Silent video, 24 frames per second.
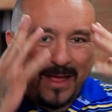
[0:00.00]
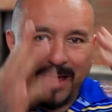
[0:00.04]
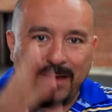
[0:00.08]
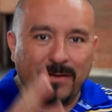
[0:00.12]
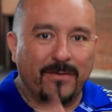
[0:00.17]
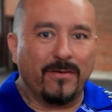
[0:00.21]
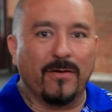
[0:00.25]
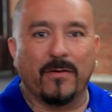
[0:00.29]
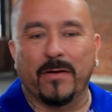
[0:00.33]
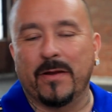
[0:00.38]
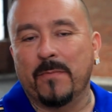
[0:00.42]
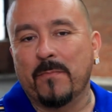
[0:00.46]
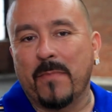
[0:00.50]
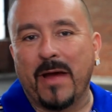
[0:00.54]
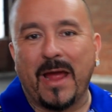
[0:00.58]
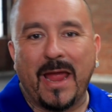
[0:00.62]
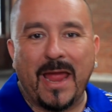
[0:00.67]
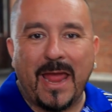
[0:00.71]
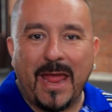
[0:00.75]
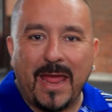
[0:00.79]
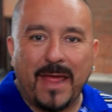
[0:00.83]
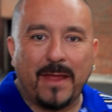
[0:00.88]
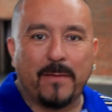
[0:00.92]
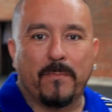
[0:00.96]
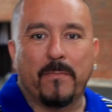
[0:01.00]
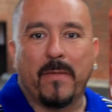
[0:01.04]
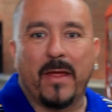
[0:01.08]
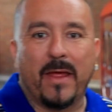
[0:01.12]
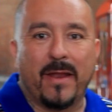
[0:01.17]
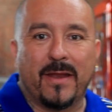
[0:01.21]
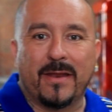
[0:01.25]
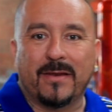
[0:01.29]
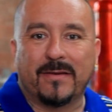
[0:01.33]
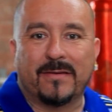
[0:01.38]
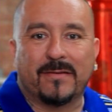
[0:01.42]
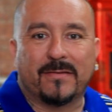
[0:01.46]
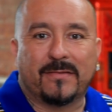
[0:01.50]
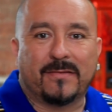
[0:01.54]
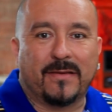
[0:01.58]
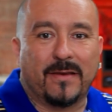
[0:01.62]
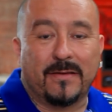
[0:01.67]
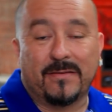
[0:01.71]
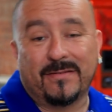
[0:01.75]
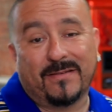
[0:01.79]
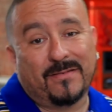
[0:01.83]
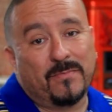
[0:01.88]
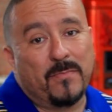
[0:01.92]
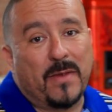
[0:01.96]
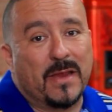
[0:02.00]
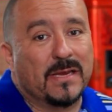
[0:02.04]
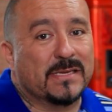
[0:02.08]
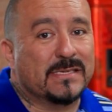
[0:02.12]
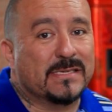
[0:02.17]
I don't know, in my head, man, it just, it just made